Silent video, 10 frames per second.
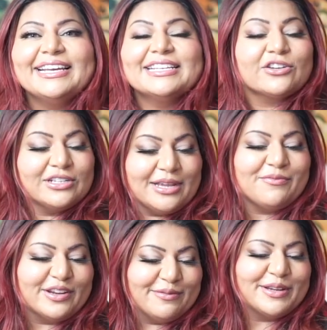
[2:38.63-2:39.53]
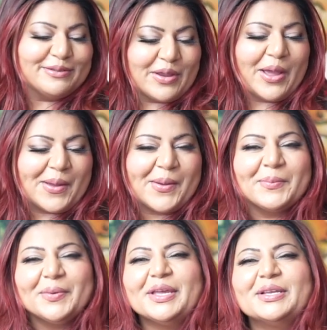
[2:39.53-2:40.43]
It's got some vitamin
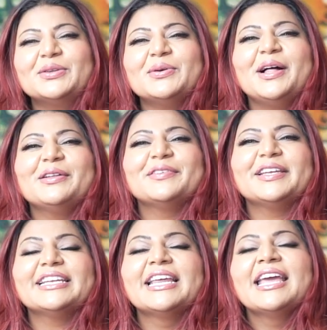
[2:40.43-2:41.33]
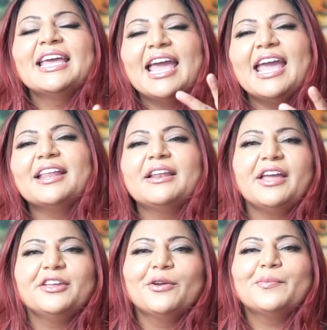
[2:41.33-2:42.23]
B12 in it, and
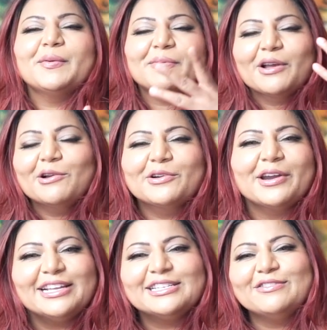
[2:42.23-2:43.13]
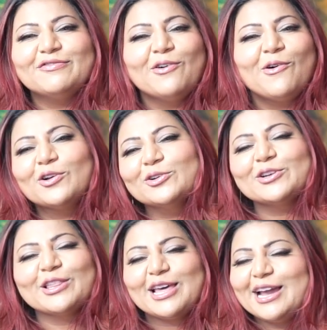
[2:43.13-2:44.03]
people go crazy for
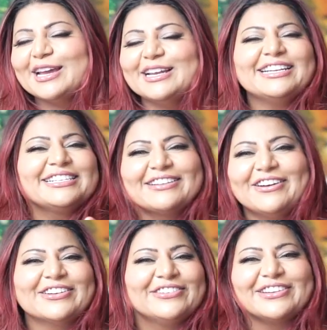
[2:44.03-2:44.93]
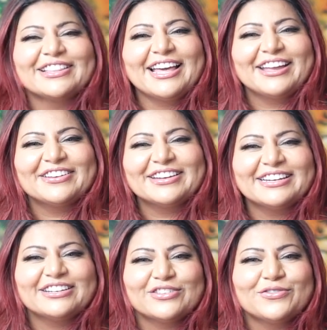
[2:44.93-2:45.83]
glutathione. It's got glutathione in
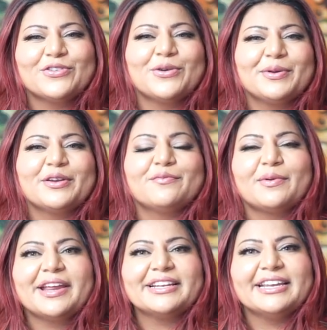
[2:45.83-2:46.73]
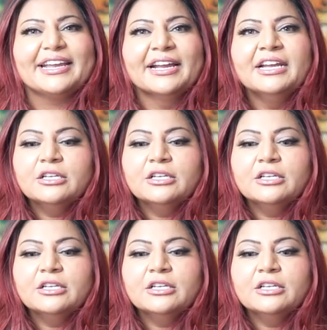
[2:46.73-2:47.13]
it, so for a bit of brightening.